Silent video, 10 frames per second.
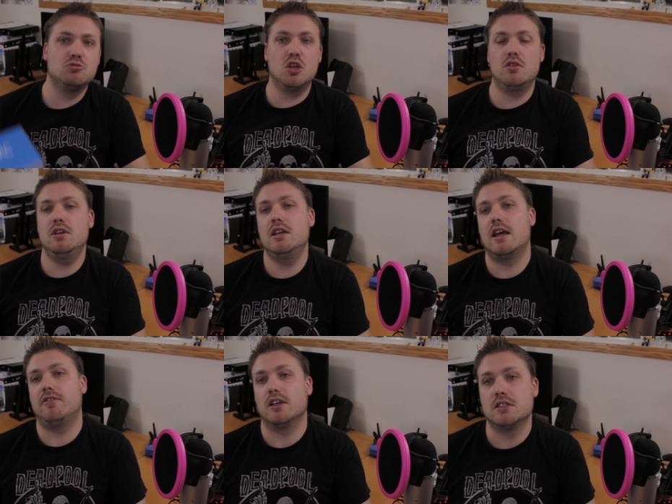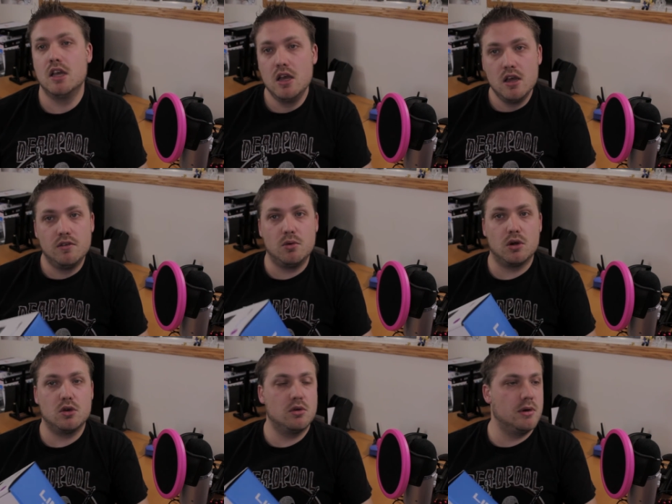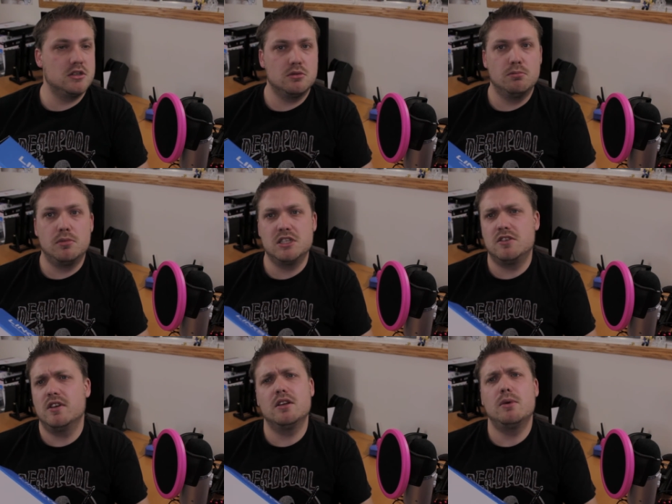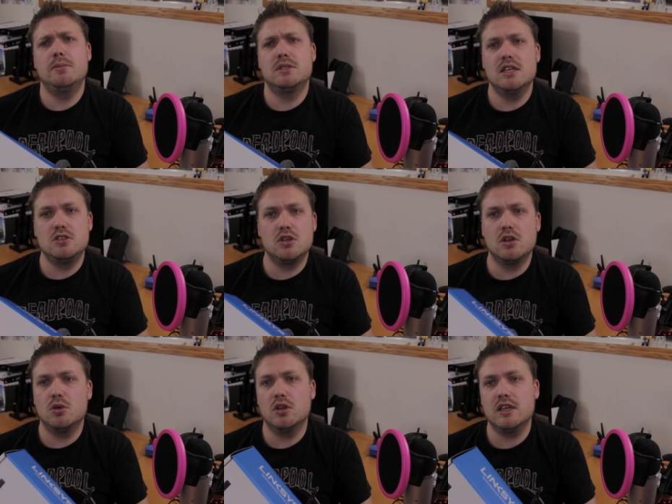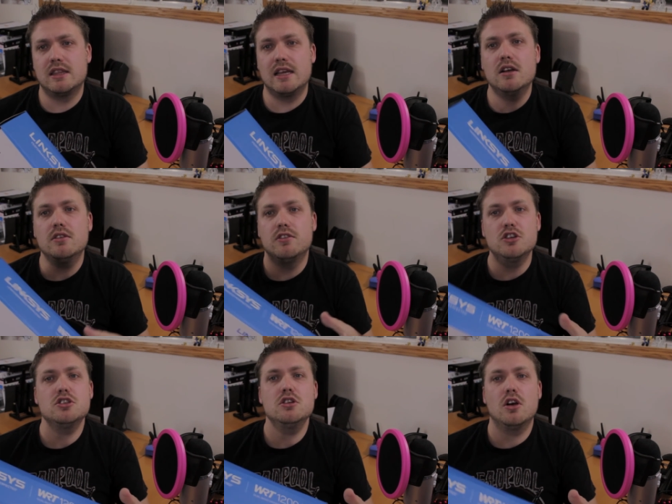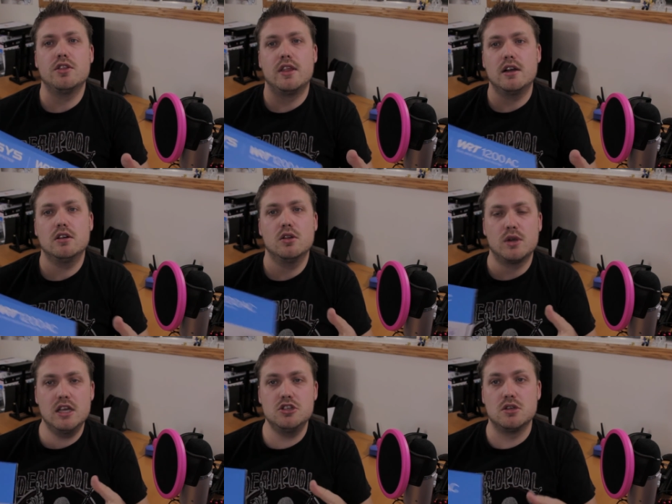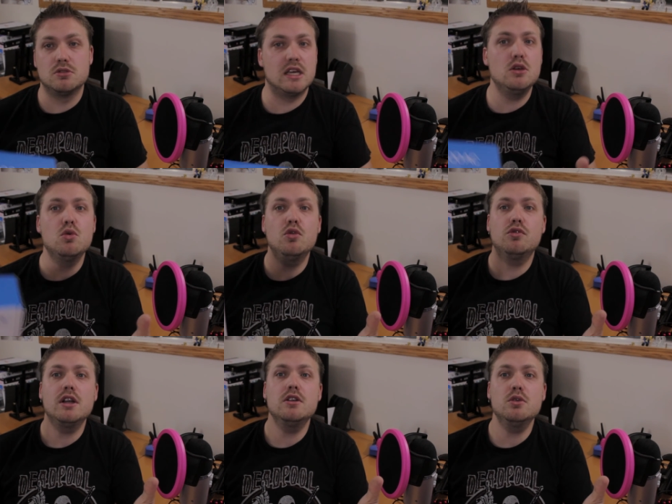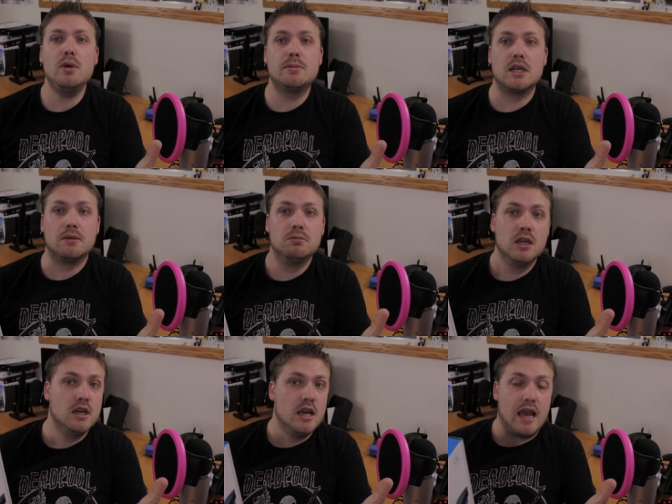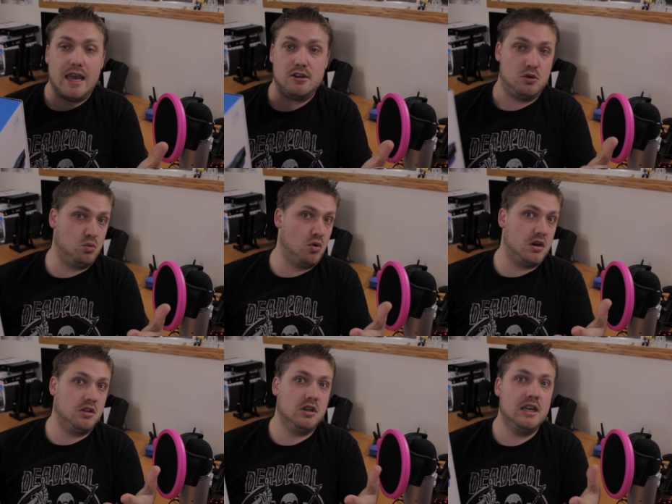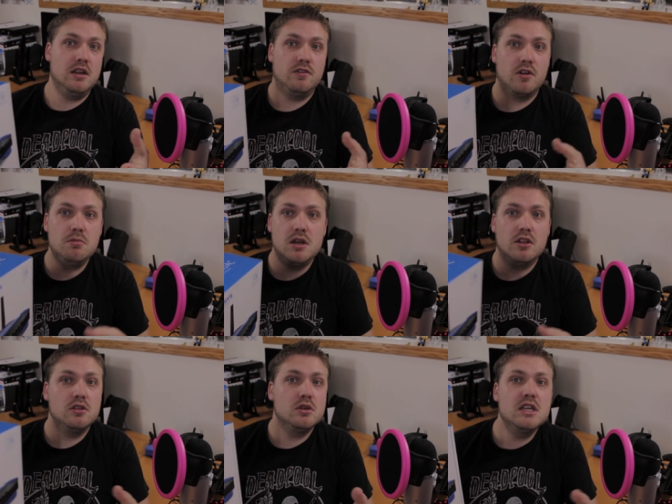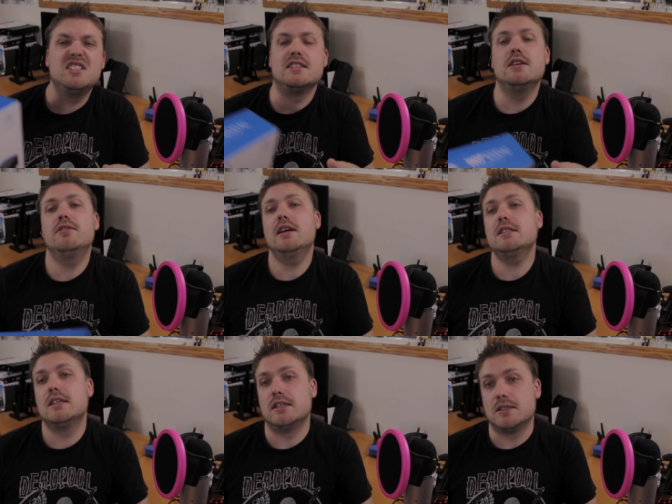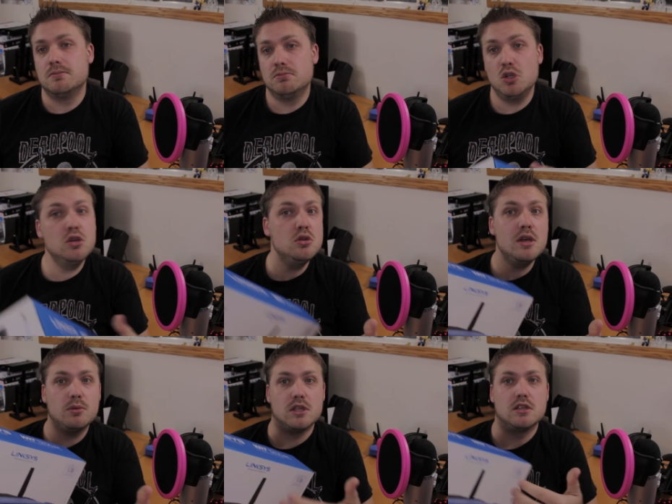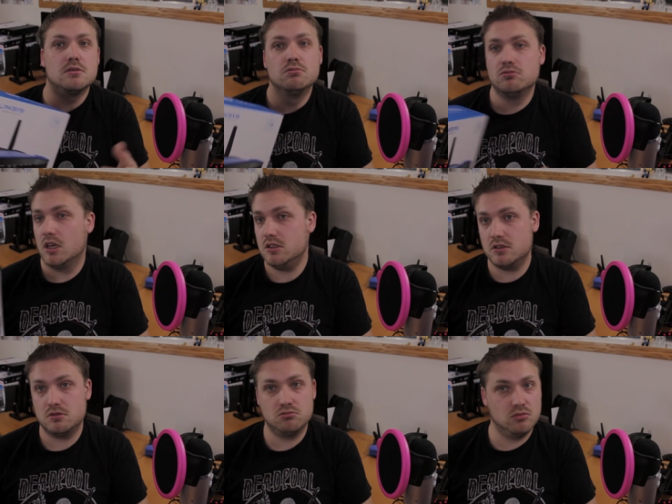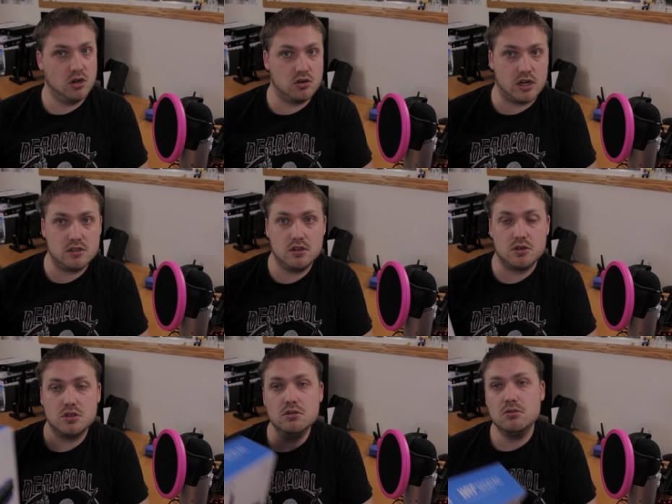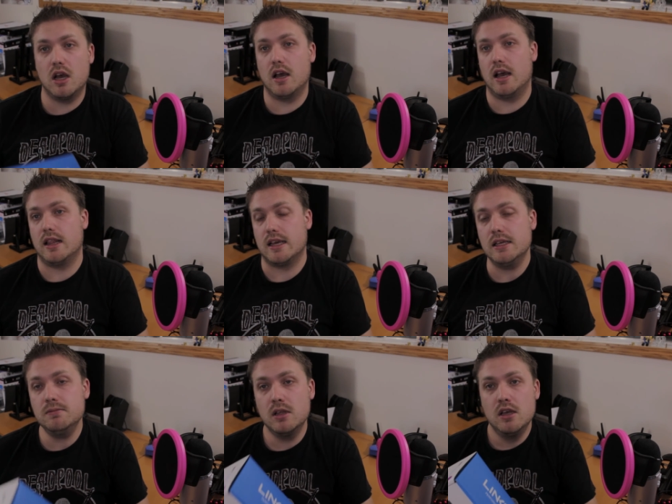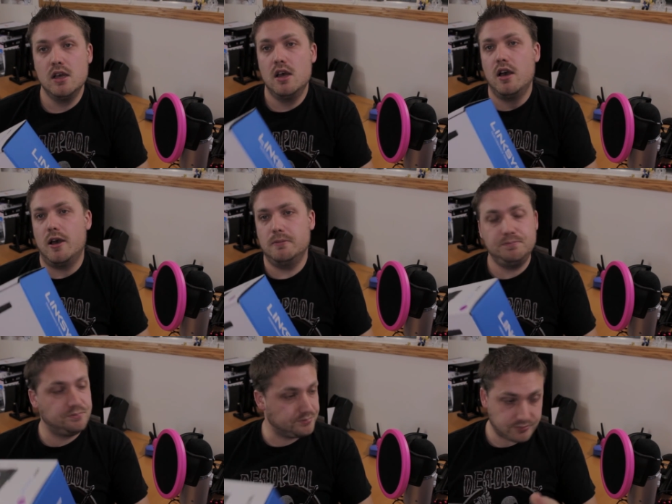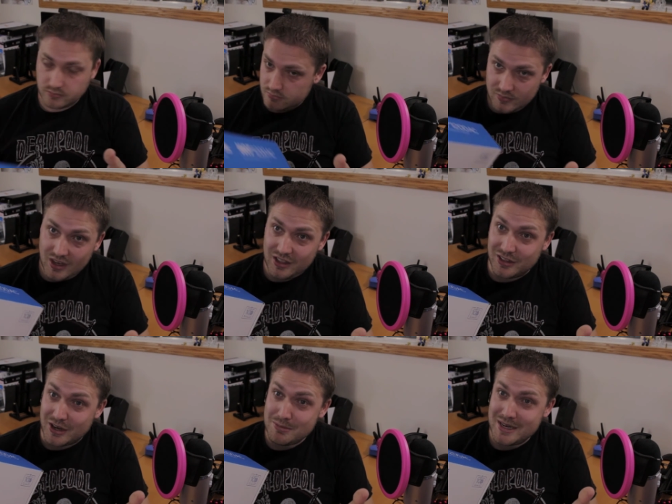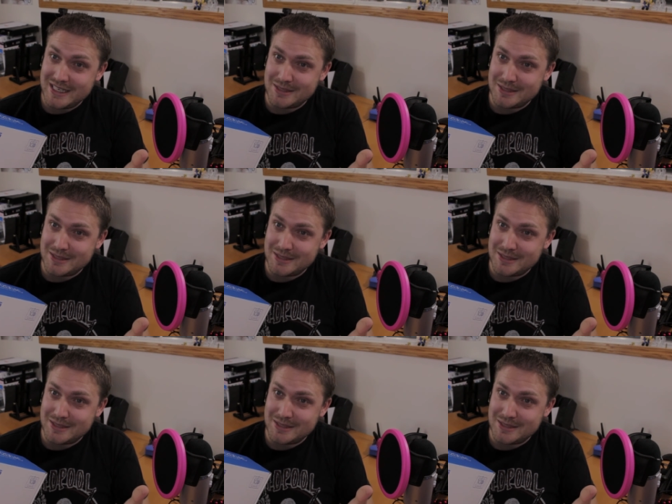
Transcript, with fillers: You don't even need Netflix. If you want to go to a bunch of other websites, you can go look at their version on their location. Say you run your own website and you want to look at it from another location, see how fast it is. You can do that with this. It's a great solution. I like it. A lot of money